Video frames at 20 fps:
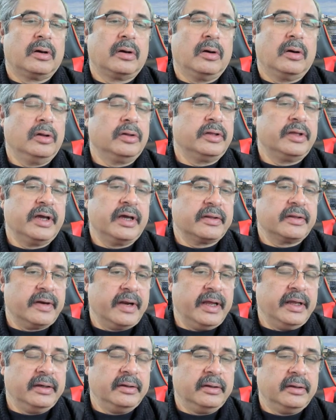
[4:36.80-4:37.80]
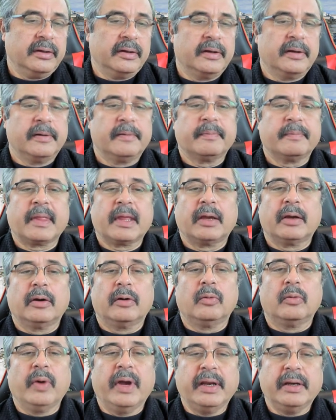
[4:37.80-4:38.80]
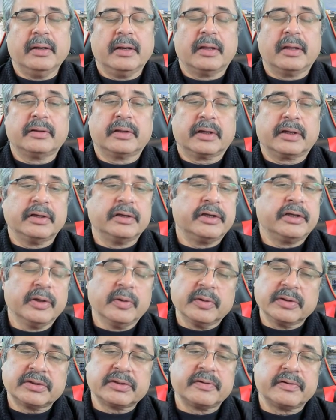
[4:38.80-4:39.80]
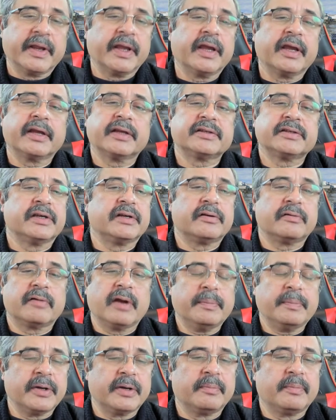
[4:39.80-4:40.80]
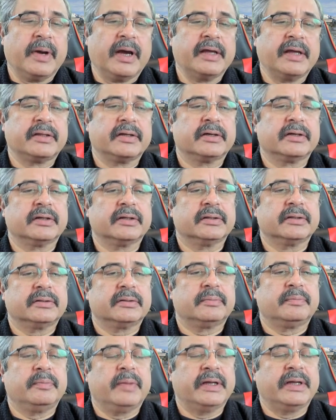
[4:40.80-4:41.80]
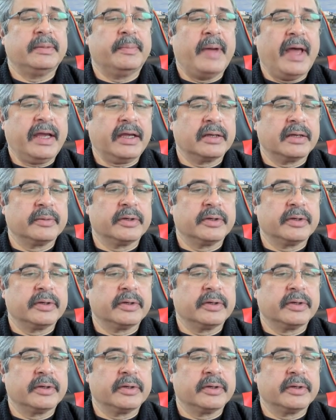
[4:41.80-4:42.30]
On the other hand, when the continuous ringing is interrupted by the backing